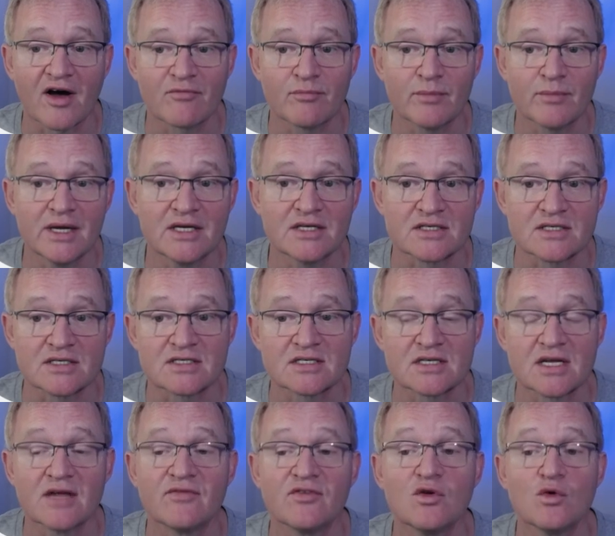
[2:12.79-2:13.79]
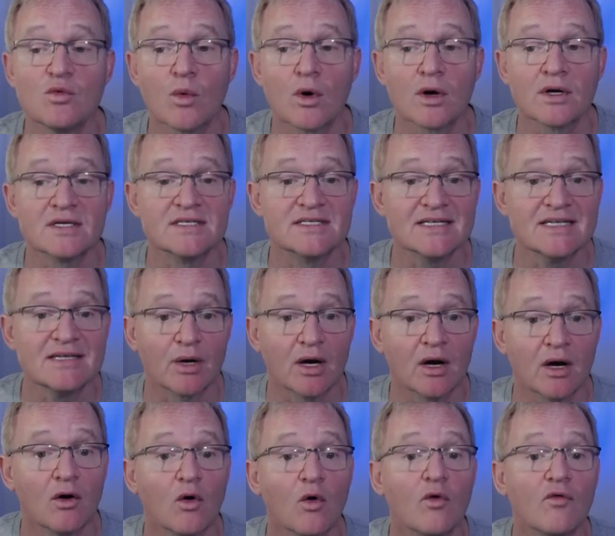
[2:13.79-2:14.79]
meters if you want deeper
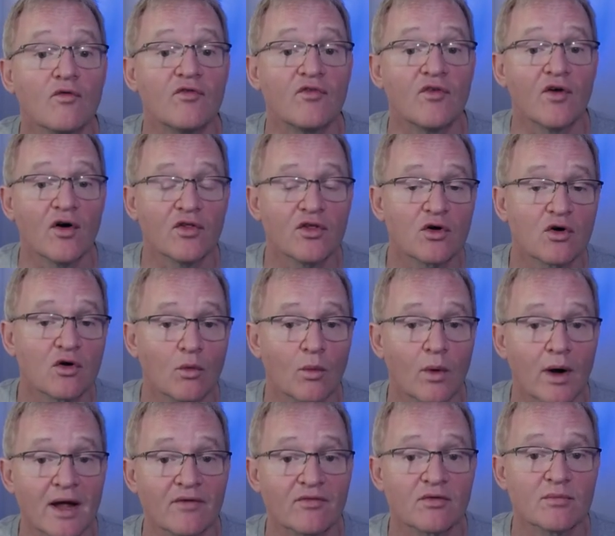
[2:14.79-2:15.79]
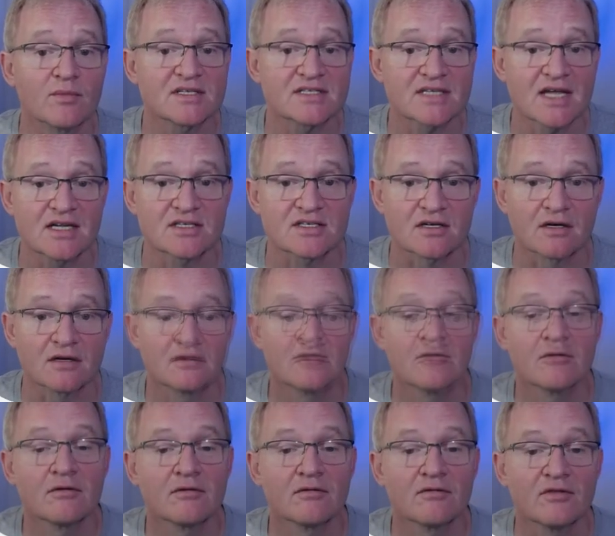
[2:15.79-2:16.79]
or further away from the sensor.
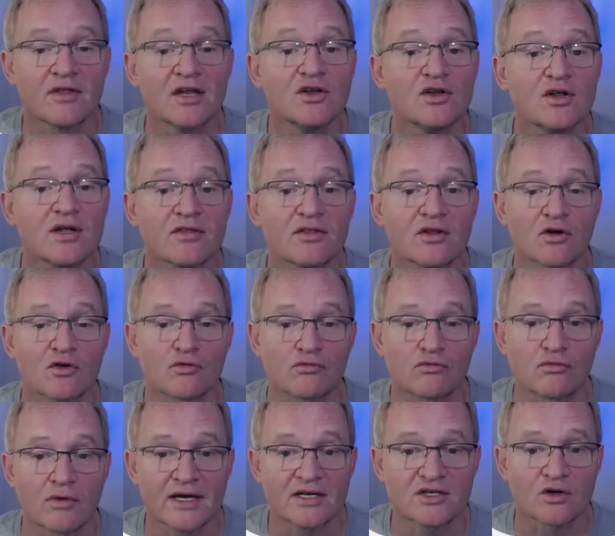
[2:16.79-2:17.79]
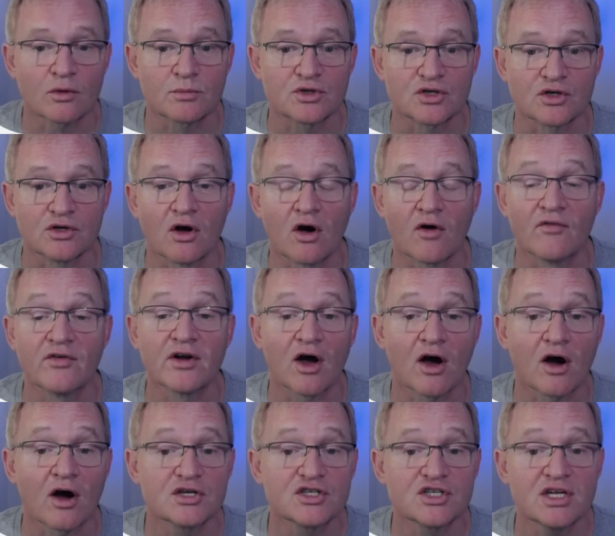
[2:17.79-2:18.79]
Then you get the great option of an
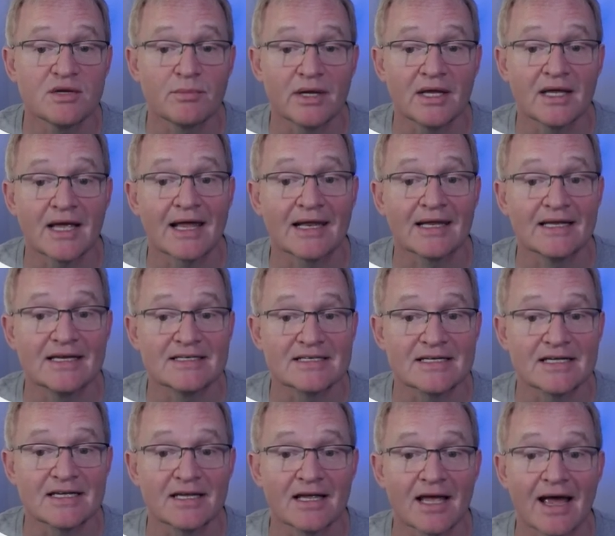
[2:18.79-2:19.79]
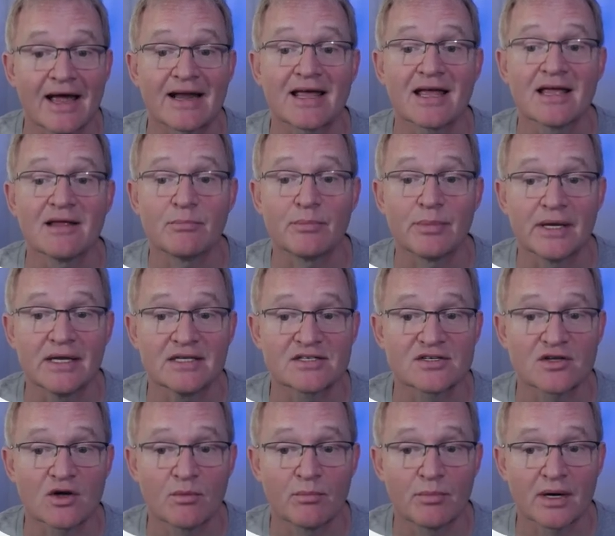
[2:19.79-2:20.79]
RGB LED and a
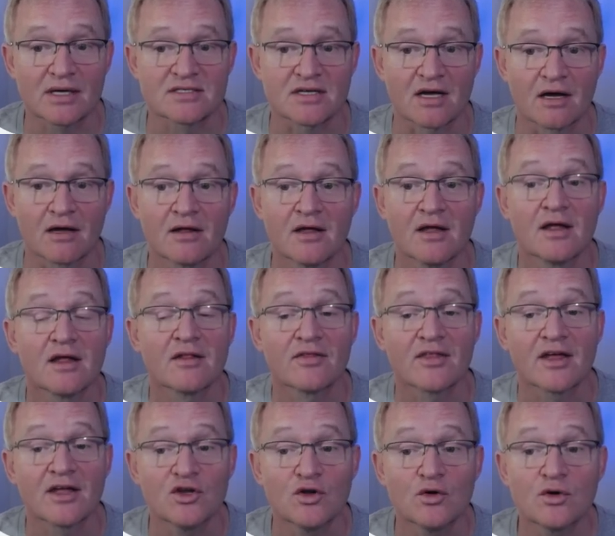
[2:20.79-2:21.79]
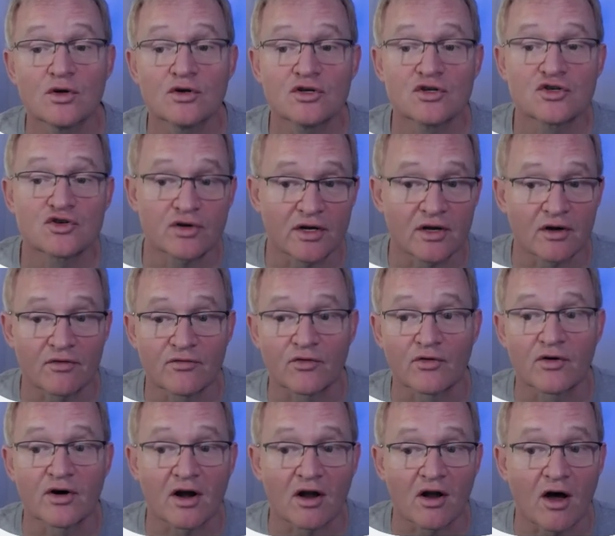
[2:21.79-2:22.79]
Piezo buzzer that you can trigger for
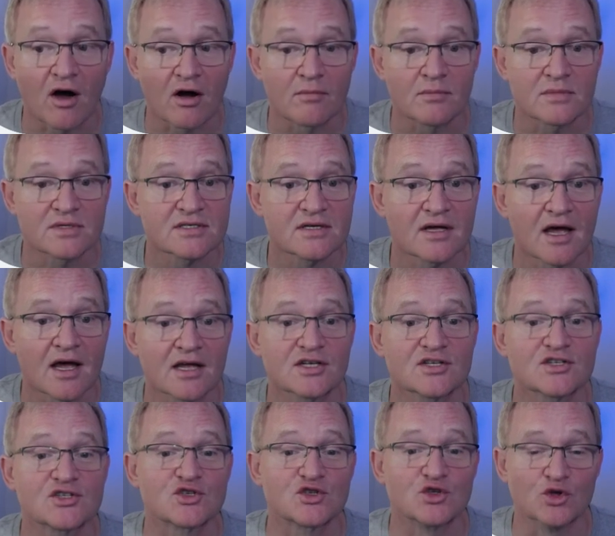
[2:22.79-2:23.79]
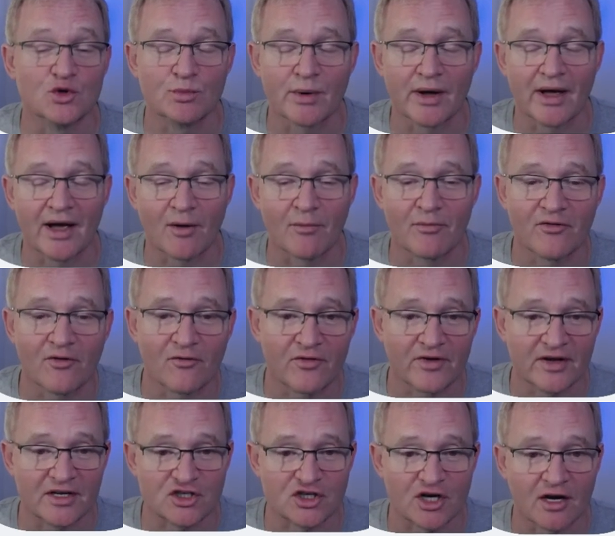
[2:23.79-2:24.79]
alarms, a super helpful
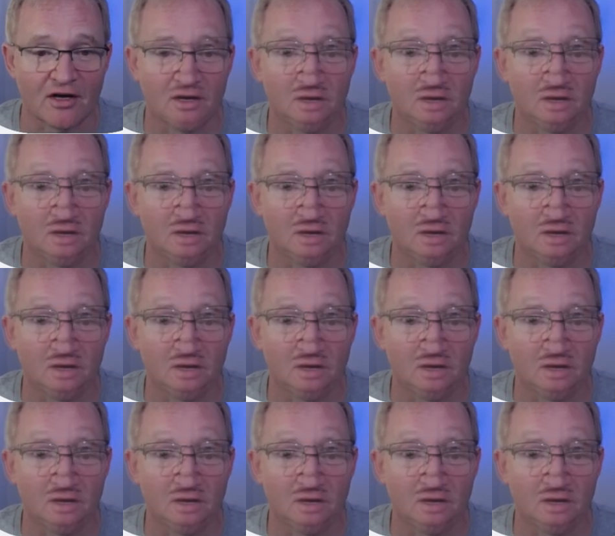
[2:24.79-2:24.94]
feature.